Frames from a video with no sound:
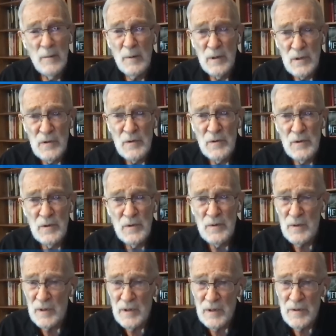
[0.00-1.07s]
It was
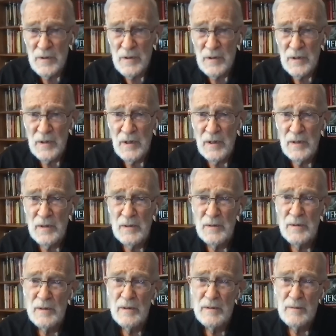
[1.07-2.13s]
true years
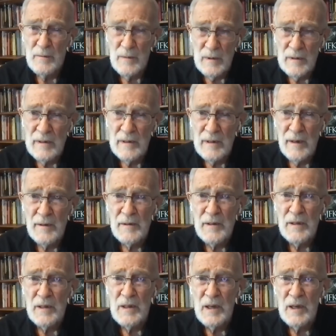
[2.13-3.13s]
ago when Dr.